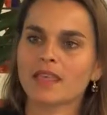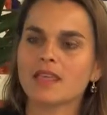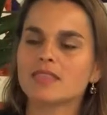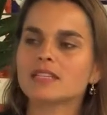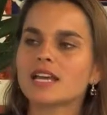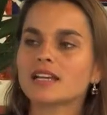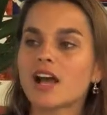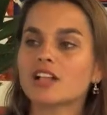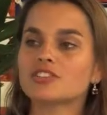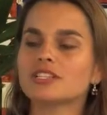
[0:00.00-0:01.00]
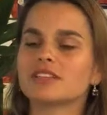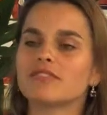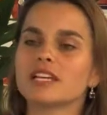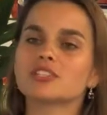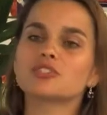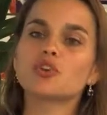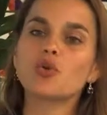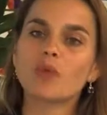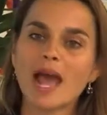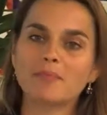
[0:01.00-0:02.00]
The technology has advanced
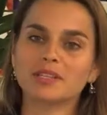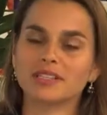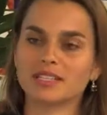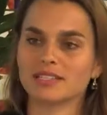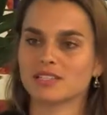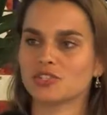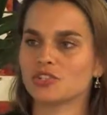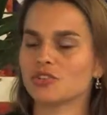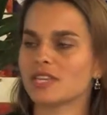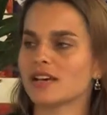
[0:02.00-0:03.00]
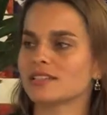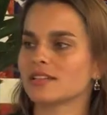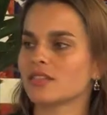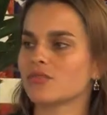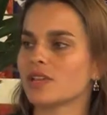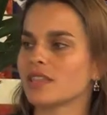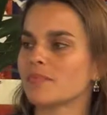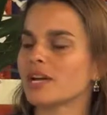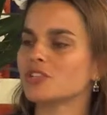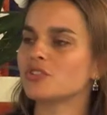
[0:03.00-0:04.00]
so rapidly since 2003
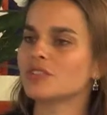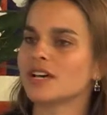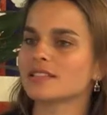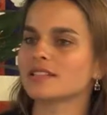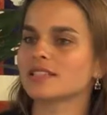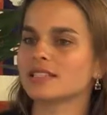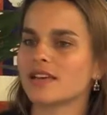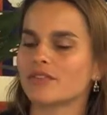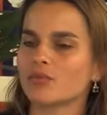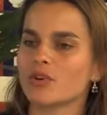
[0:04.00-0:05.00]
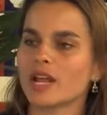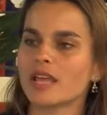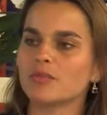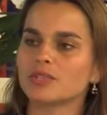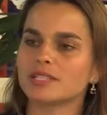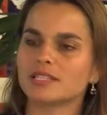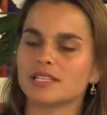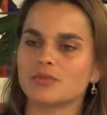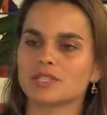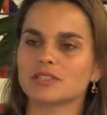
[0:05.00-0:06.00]
that by 2007 we were able to
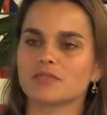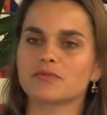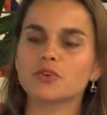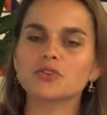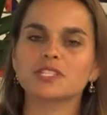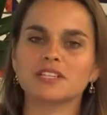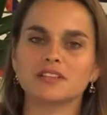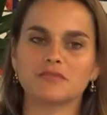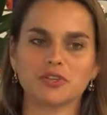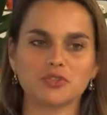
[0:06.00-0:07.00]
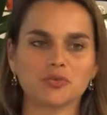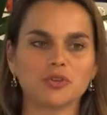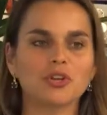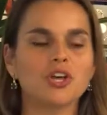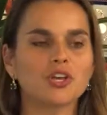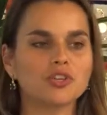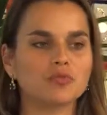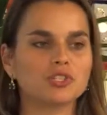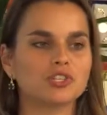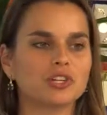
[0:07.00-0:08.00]
sequence the first individual
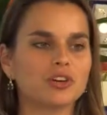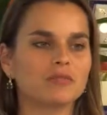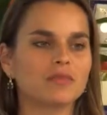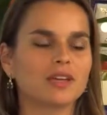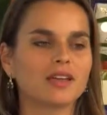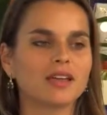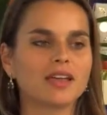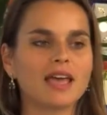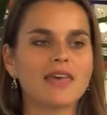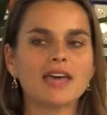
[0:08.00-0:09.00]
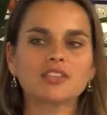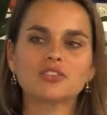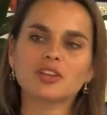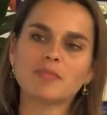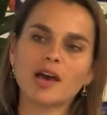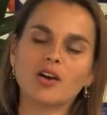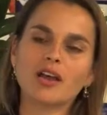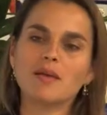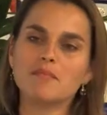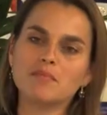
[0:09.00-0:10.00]
human genome, and that took about
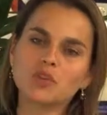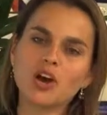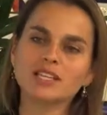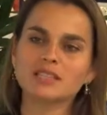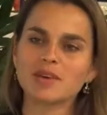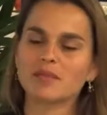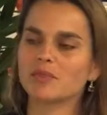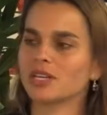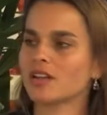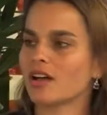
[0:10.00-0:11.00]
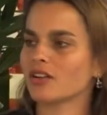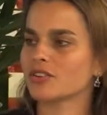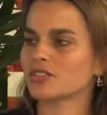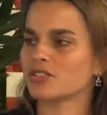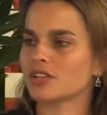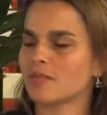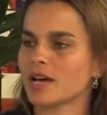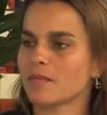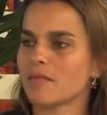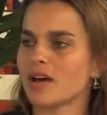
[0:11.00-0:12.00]
cost about a million dollars and took
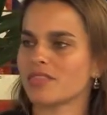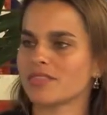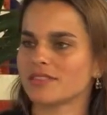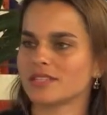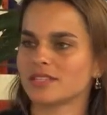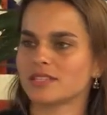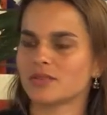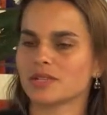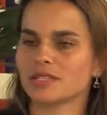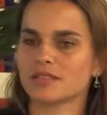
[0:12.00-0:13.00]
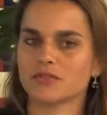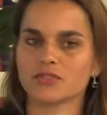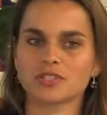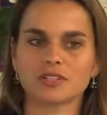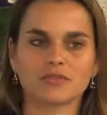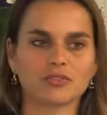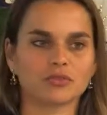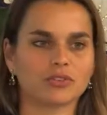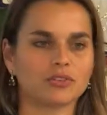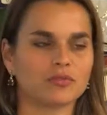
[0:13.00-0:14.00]
about a month to sequence the first
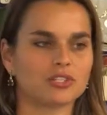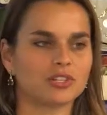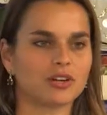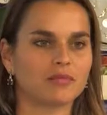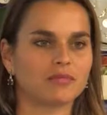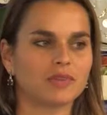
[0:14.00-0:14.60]
individual human genome.